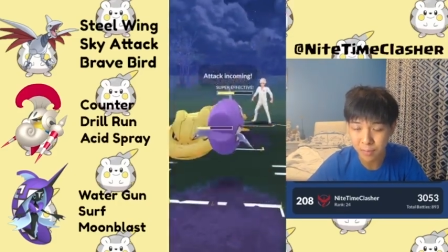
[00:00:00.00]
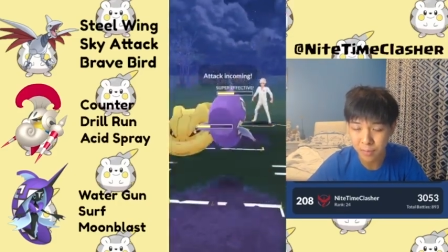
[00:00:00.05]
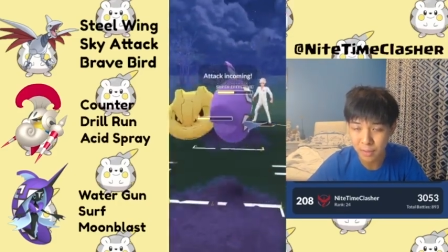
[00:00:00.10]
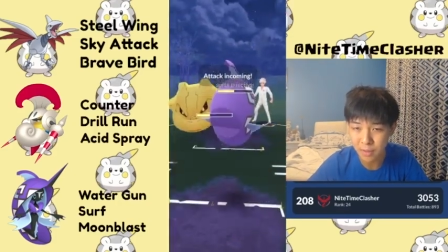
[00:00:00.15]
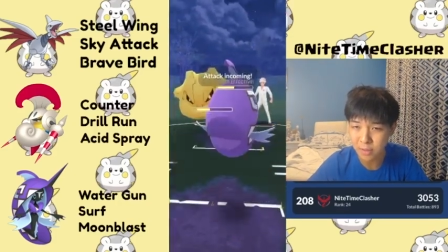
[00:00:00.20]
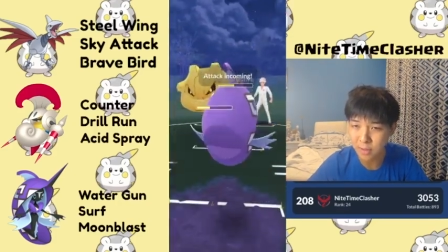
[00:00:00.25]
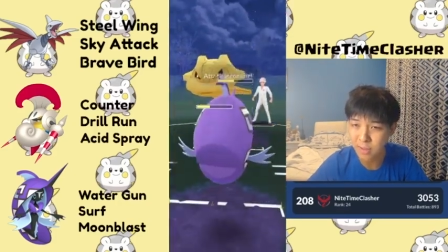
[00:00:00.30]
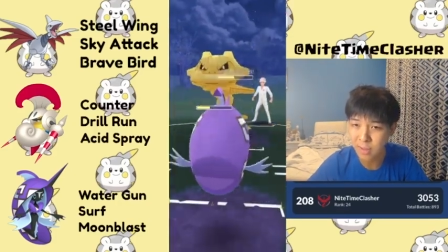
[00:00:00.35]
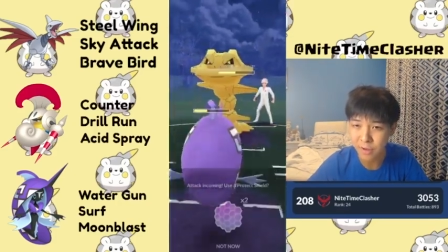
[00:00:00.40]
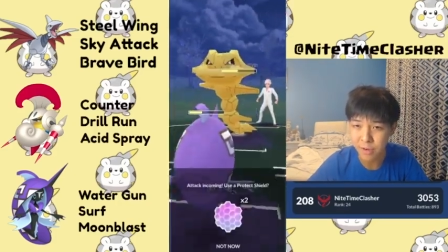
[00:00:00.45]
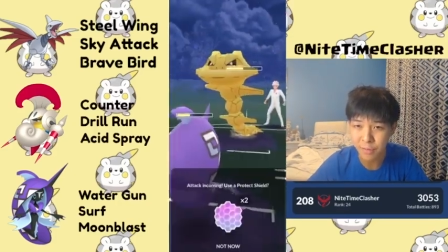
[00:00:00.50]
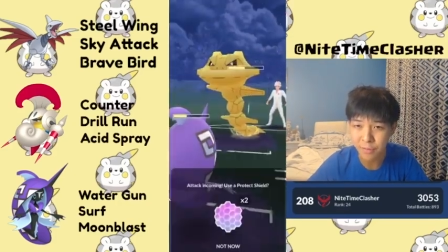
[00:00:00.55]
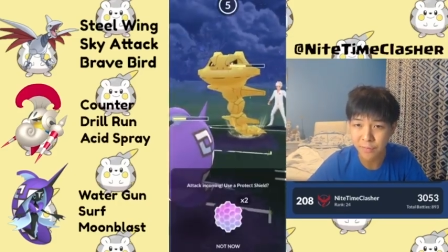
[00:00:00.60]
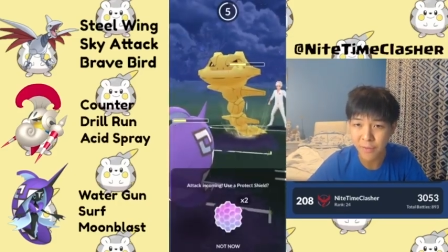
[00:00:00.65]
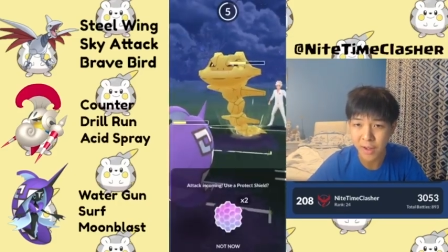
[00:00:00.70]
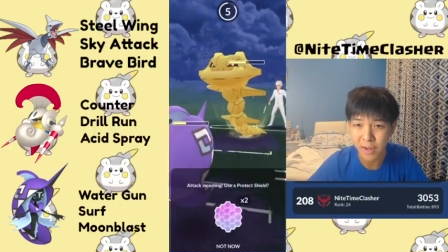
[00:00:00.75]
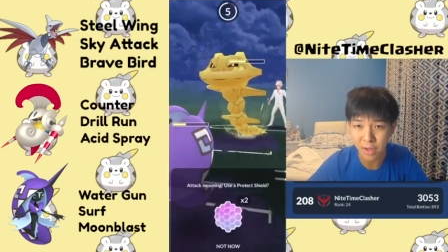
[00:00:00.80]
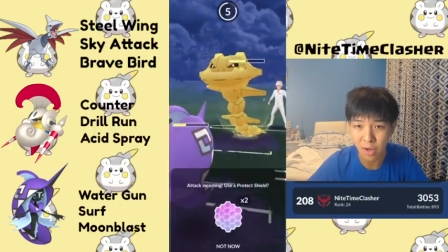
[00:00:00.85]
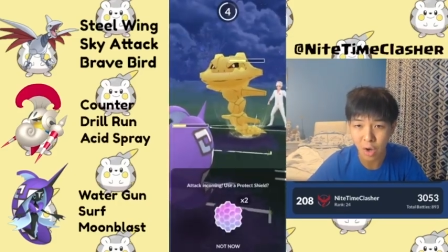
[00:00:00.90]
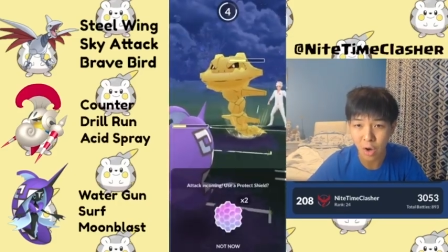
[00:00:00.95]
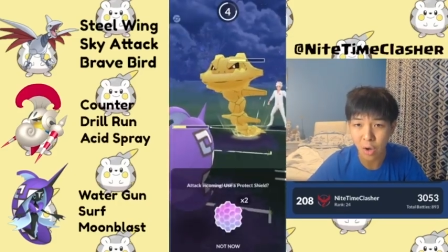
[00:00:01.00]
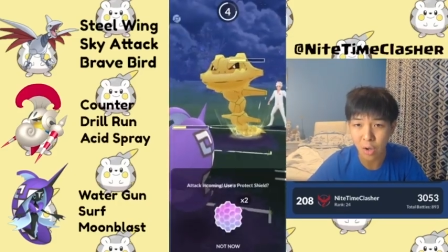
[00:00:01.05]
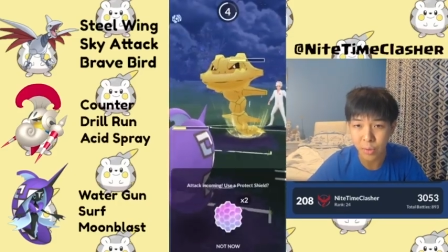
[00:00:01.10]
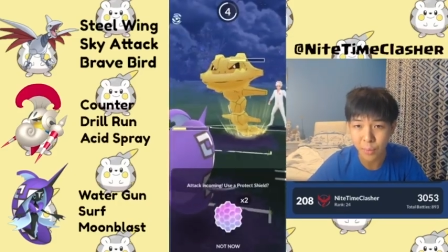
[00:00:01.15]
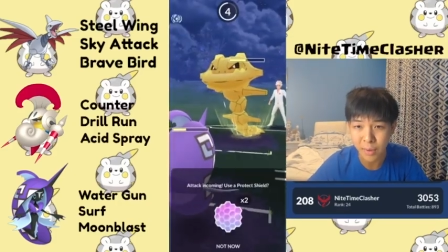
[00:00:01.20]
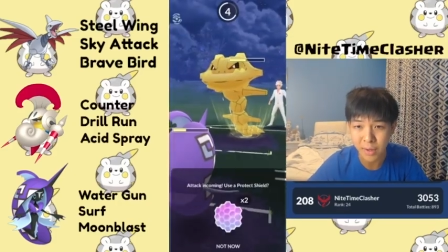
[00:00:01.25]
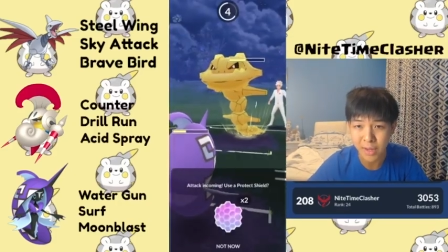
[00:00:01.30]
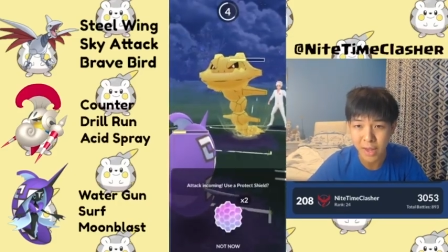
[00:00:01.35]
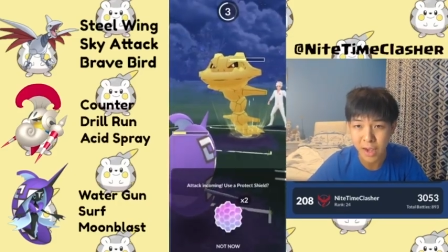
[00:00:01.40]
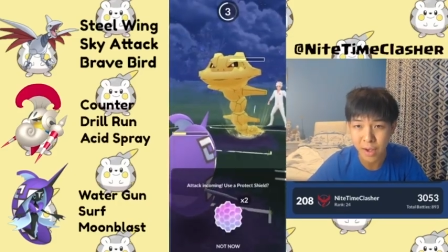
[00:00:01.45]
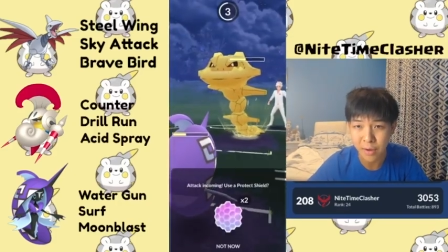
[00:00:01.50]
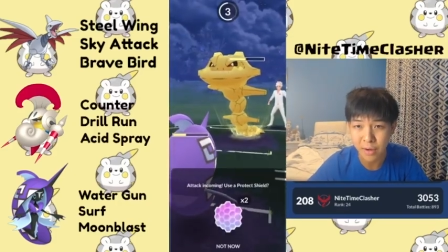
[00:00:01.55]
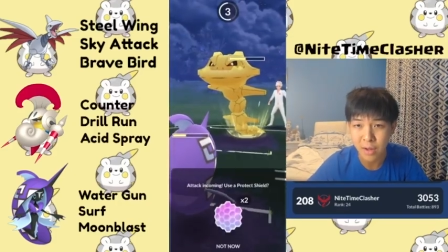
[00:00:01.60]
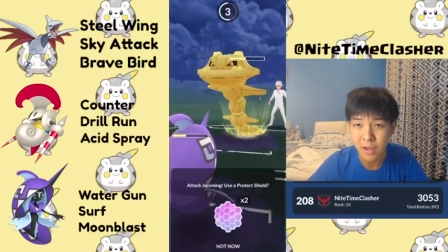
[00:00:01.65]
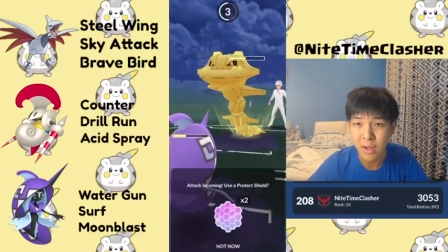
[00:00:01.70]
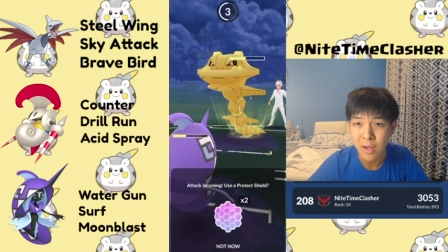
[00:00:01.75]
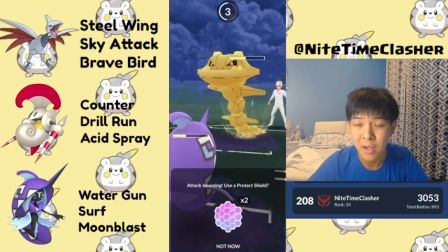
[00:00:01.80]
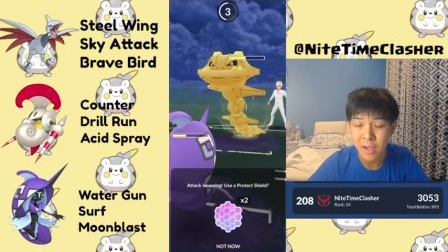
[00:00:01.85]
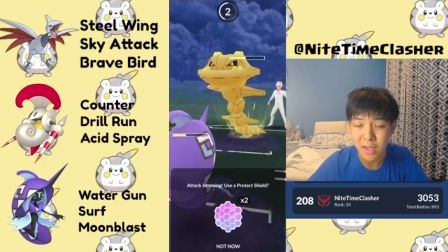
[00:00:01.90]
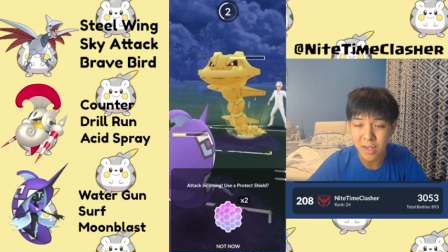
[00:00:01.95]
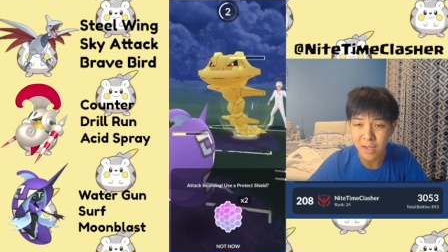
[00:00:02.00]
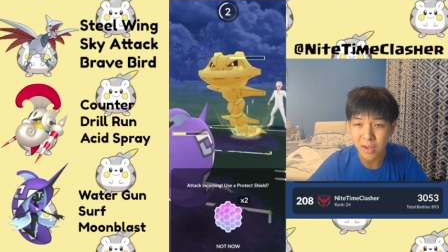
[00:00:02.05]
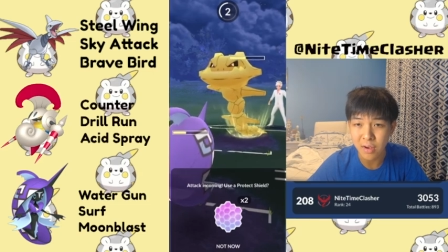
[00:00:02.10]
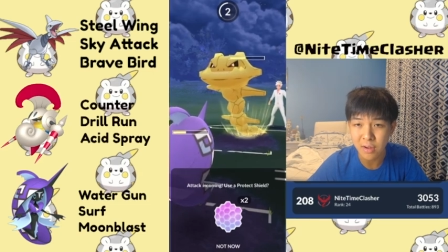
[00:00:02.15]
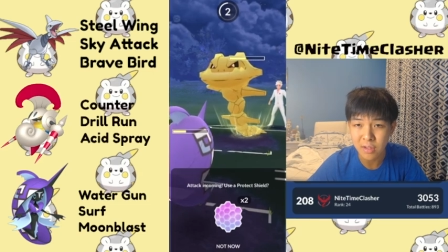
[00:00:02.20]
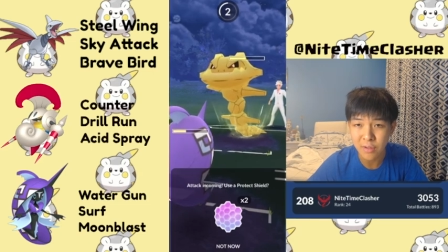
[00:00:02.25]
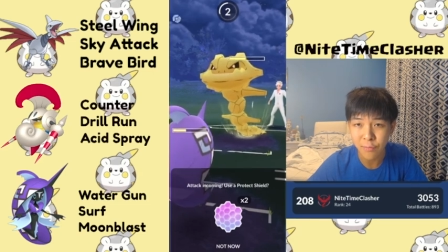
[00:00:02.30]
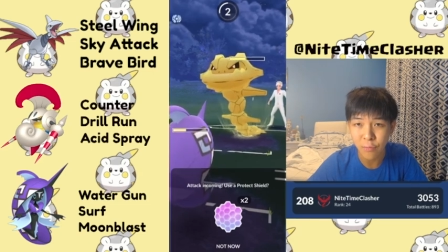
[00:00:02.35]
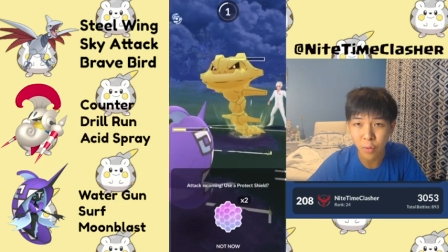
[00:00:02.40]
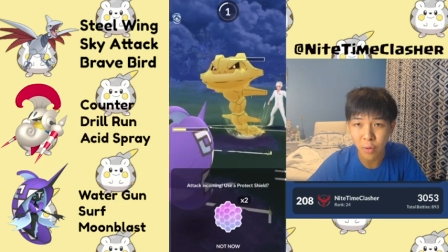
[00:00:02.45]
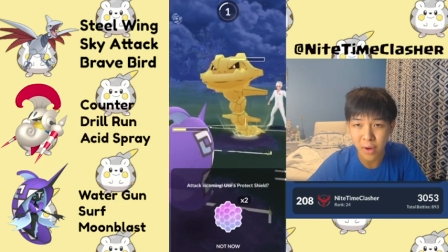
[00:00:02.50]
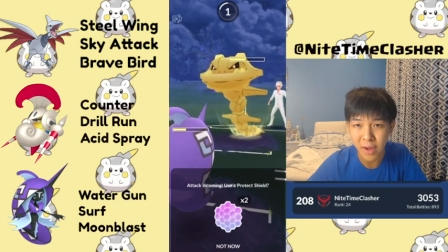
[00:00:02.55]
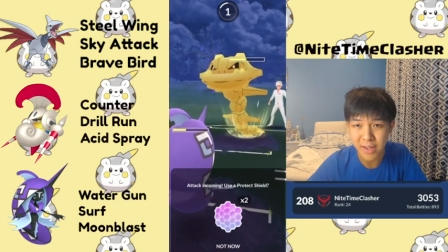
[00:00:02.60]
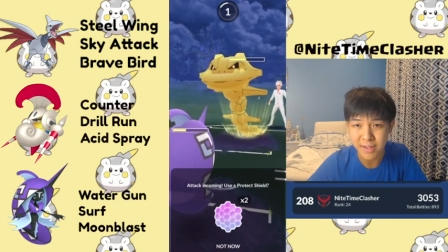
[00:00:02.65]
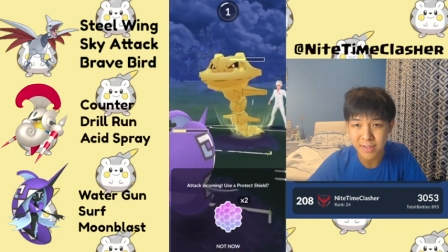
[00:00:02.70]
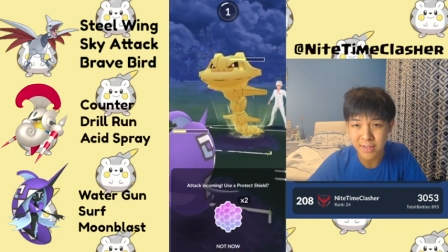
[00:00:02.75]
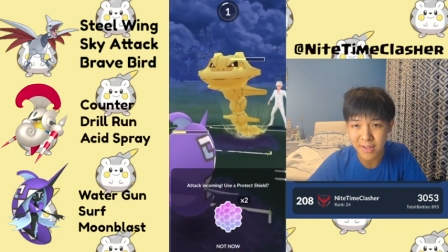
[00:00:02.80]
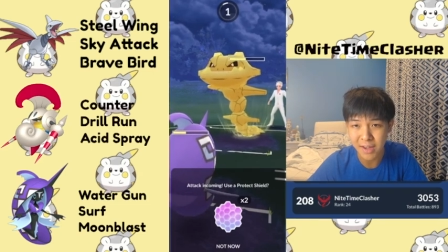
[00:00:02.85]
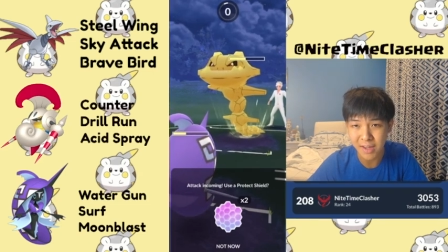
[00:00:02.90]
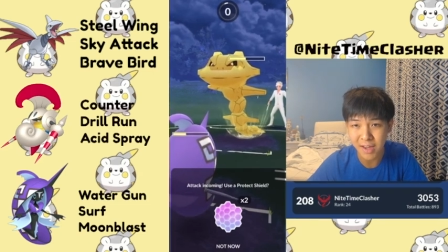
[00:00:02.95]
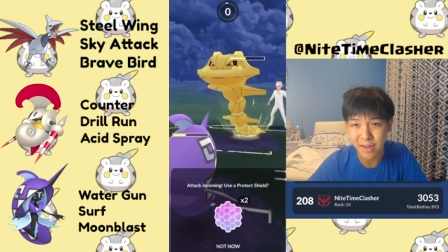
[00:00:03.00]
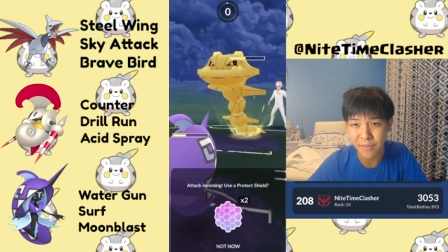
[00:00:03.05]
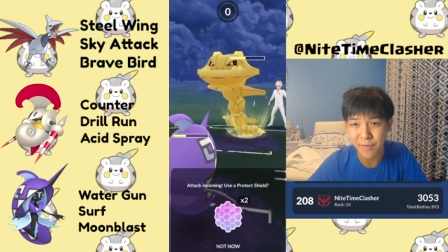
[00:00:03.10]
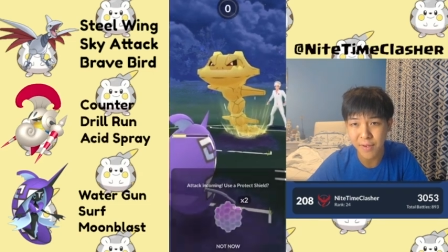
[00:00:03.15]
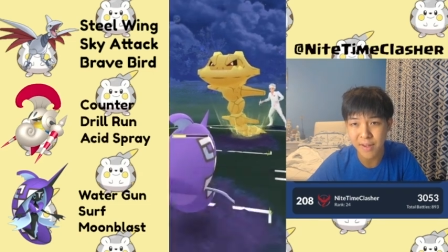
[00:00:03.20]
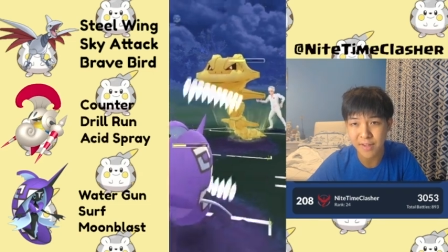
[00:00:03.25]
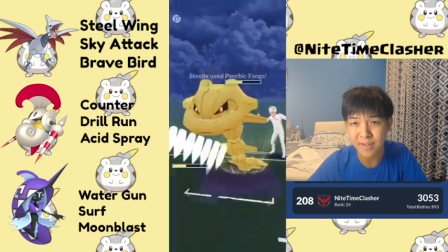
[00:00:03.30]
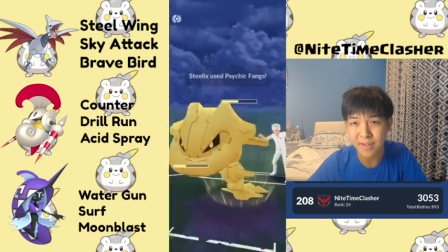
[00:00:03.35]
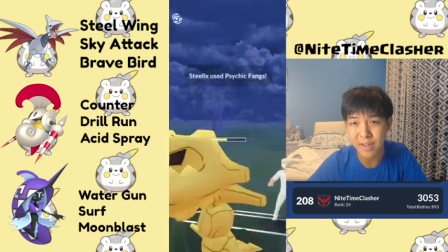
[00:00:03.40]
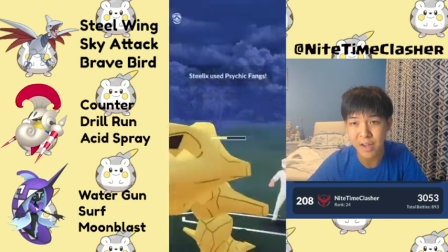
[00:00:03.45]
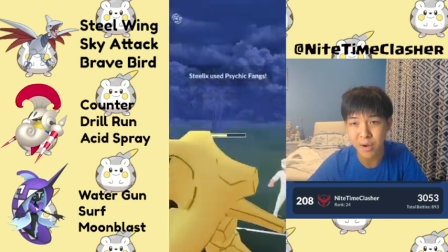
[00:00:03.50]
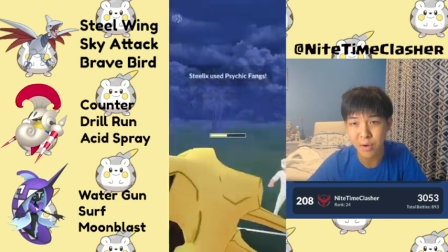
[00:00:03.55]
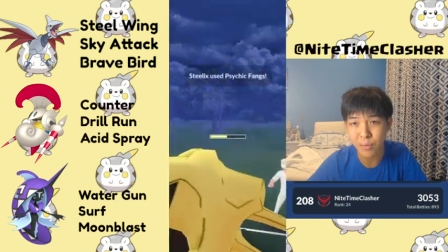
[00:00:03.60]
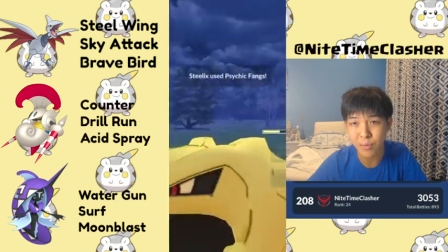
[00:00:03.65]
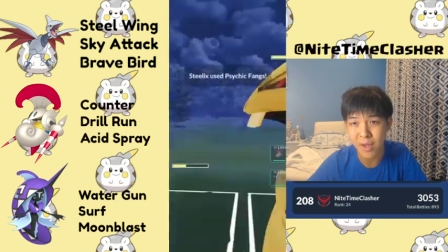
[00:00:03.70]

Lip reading: Thunderfanged all the way down. He goes for a Psychic Fangs now.